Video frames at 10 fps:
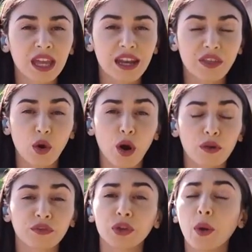Now, there are
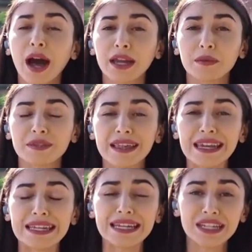a few items that
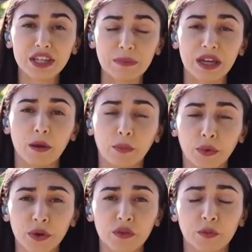need to be
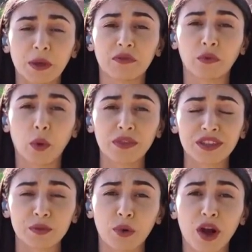approved before
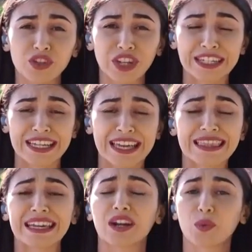this project can
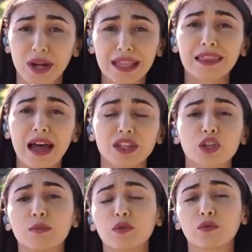get the green light
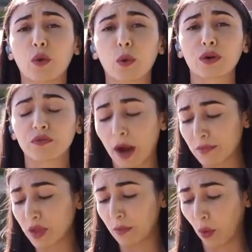to move forward
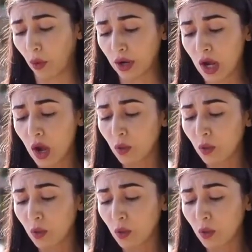from the board.